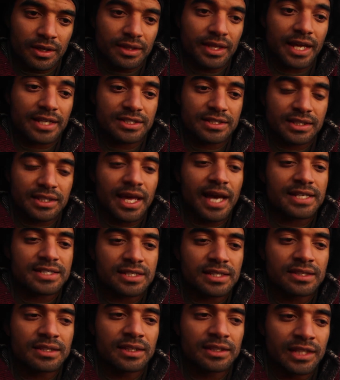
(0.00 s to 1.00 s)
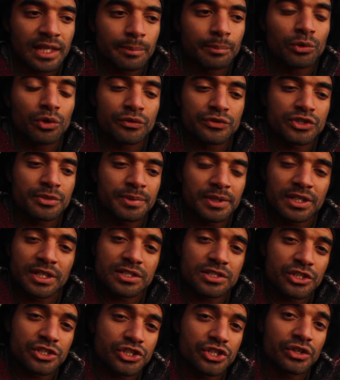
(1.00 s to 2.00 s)
That's the thing that moves you,
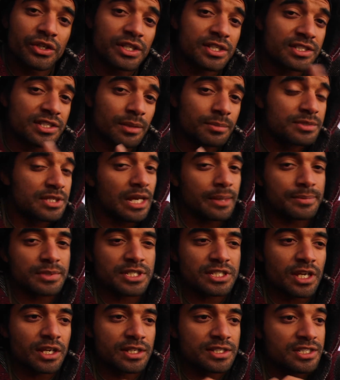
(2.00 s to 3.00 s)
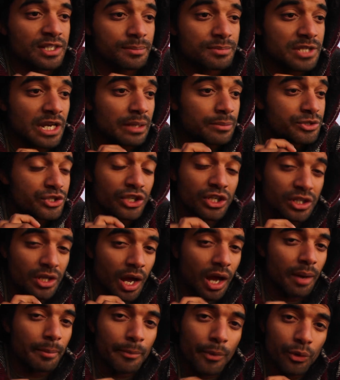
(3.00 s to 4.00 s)
because the journey sometimes sucks. Sometimes you're
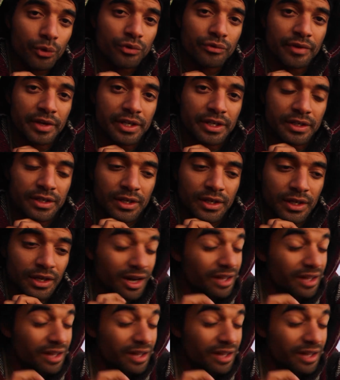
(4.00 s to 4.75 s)
not motivated.